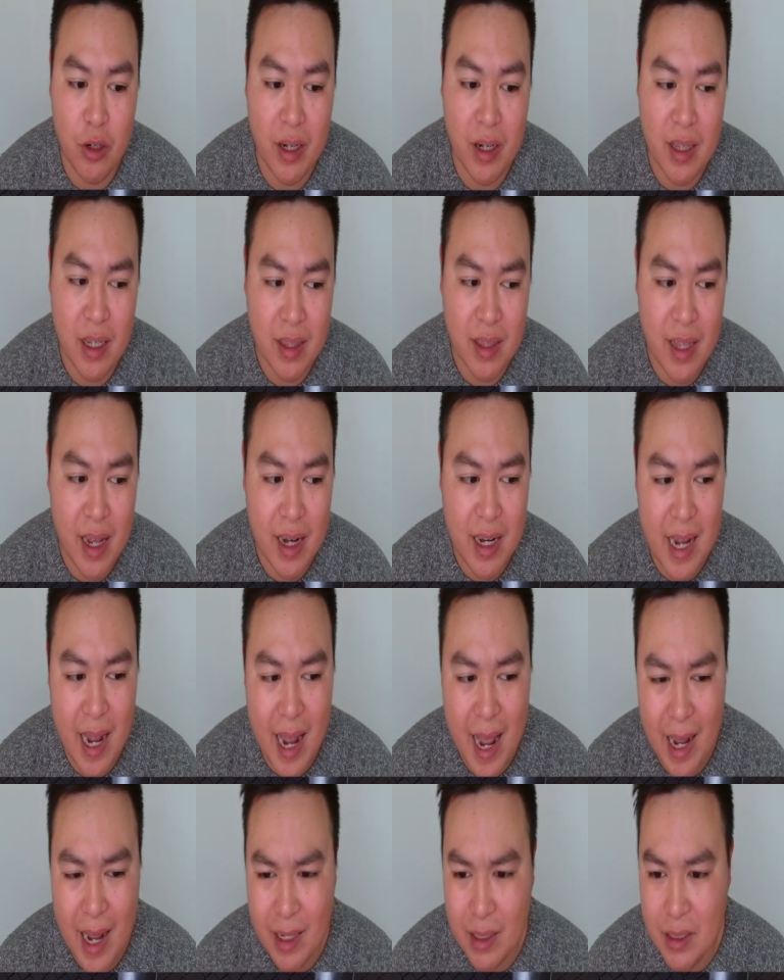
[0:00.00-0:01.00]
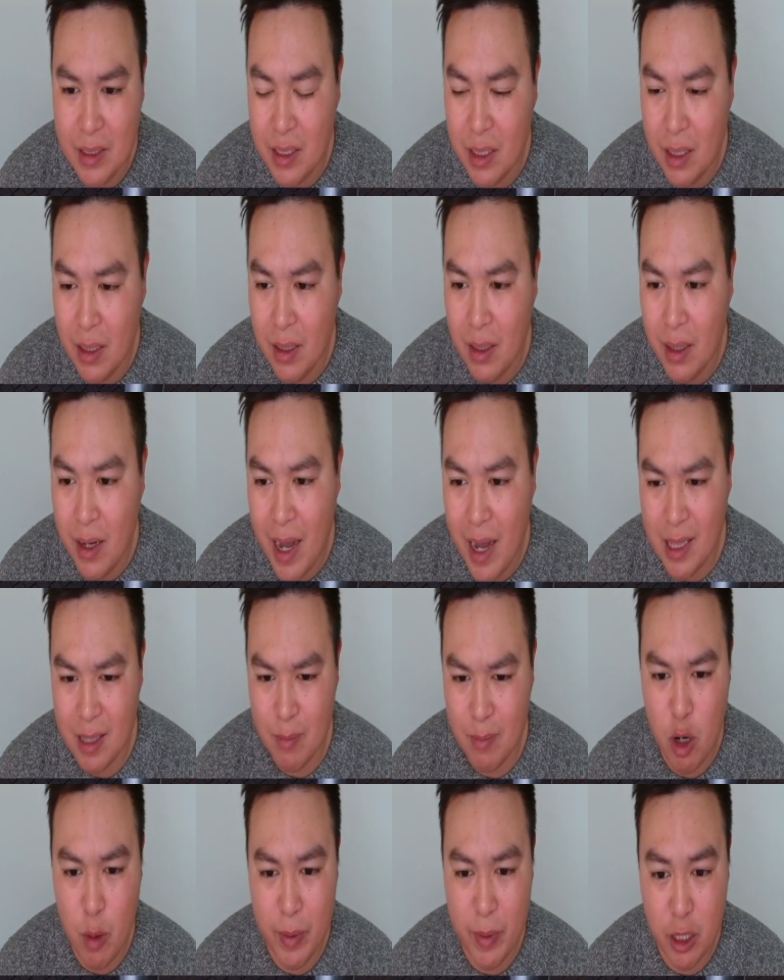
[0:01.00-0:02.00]
I think that he has, at the
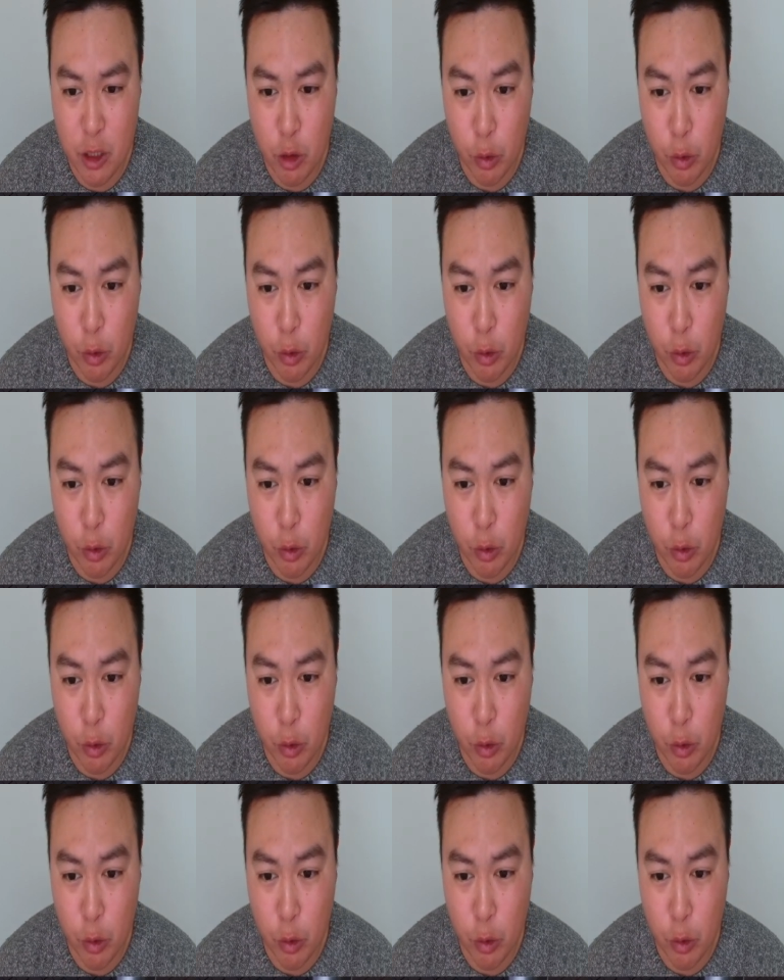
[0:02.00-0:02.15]
moment,